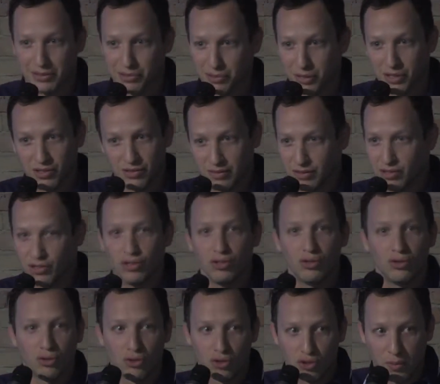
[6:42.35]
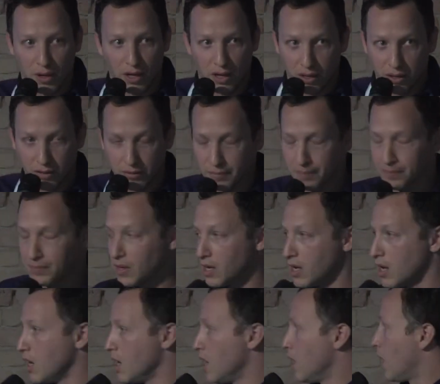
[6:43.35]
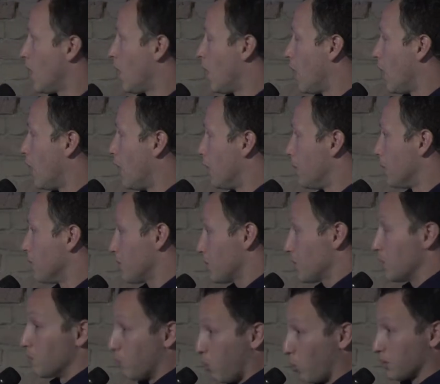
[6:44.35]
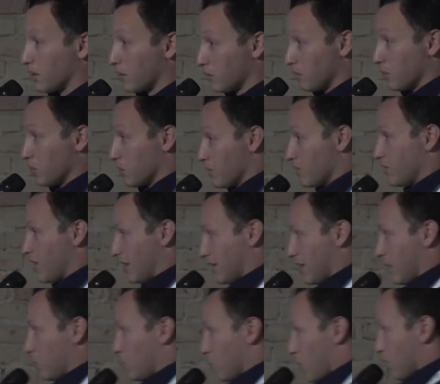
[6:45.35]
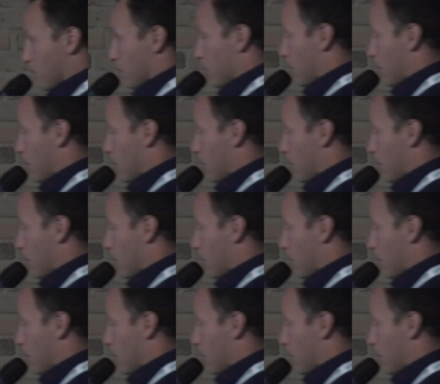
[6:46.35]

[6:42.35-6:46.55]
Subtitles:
So it's a huge market. Very important for a startup to have a